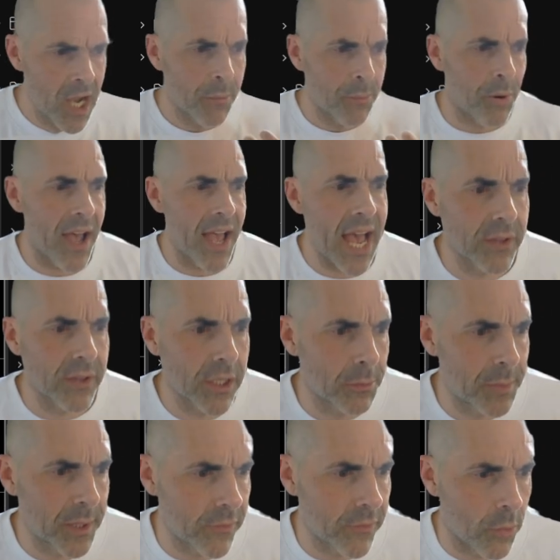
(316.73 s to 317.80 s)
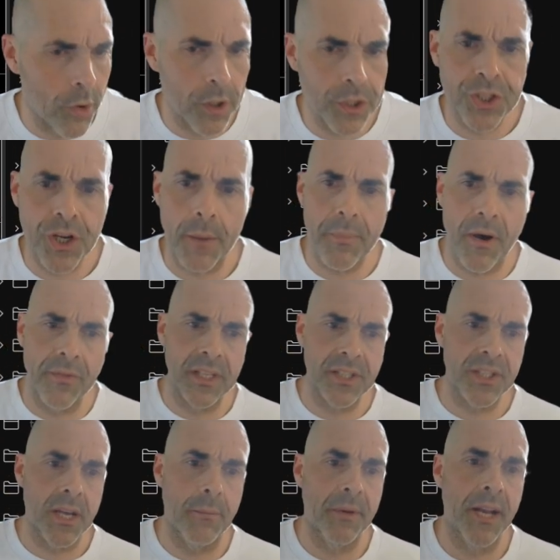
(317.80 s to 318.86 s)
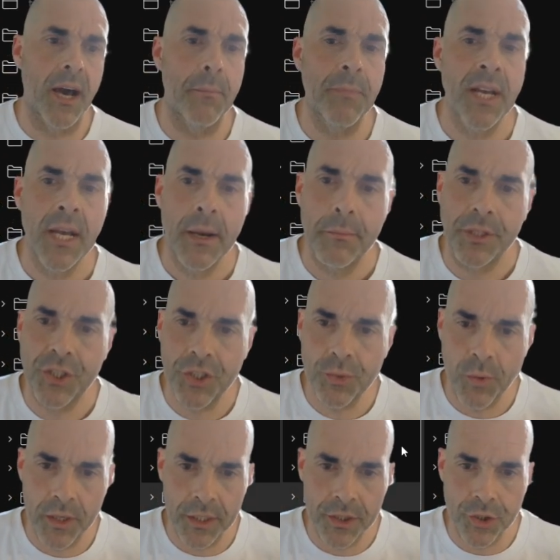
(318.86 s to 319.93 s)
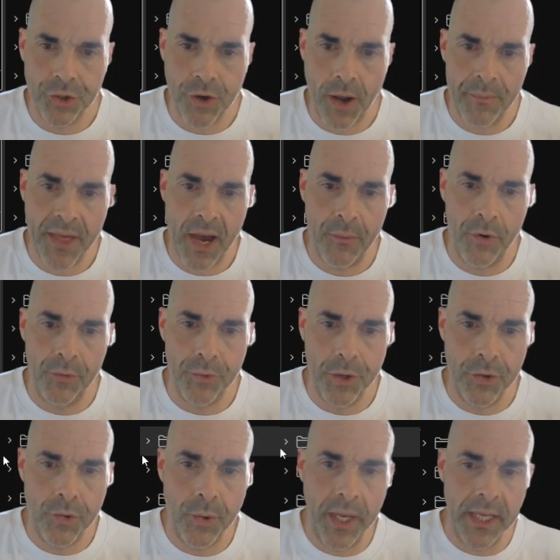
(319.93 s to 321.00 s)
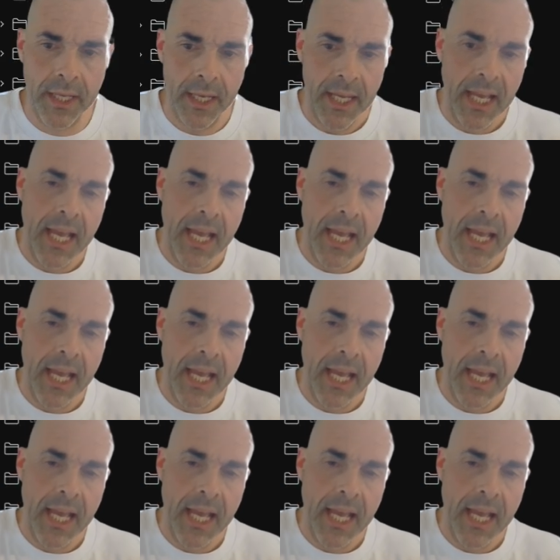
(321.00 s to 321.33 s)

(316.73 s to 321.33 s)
Probably have a little bit of a workshop on this coming up, but just wanted to drop that one real quick.